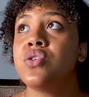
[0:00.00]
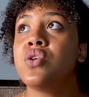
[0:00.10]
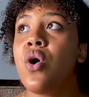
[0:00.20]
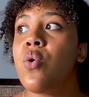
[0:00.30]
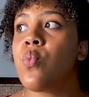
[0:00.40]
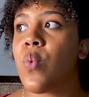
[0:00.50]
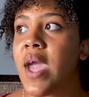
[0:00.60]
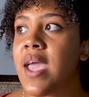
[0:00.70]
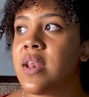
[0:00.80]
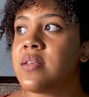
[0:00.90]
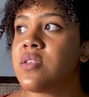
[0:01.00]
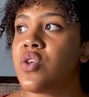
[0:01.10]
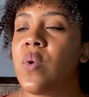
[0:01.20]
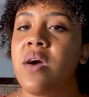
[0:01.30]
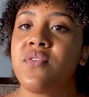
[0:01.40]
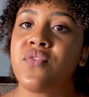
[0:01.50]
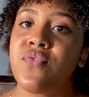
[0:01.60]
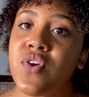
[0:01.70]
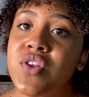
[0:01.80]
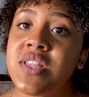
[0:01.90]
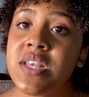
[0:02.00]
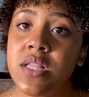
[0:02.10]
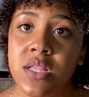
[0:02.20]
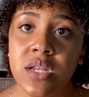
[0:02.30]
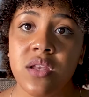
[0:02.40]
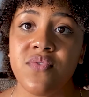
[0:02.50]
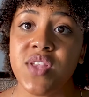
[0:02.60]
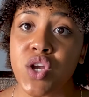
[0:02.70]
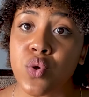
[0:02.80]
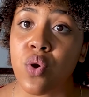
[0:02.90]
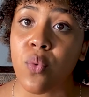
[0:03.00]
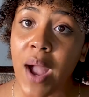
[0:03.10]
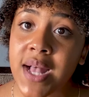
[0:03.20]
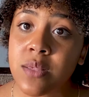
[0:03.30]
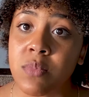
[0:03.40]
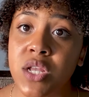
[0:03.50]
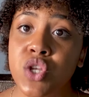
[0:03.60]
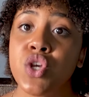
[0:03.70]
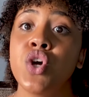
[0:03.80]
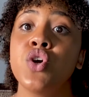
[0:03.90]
Don't wait until you have your first incident of sexual harassment